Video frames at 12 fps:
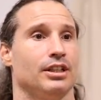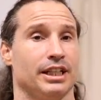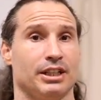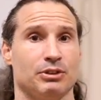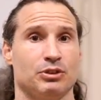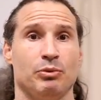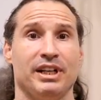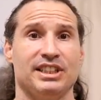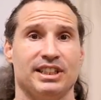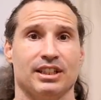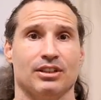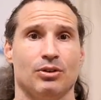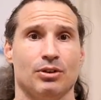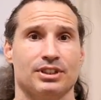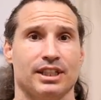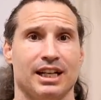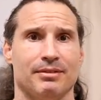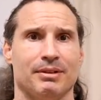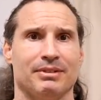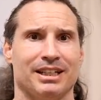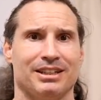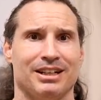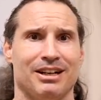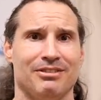like he was wheezing the whole time. I'm
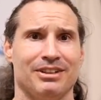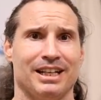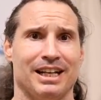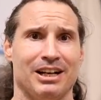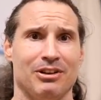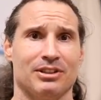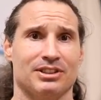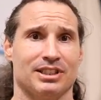like, how in the hell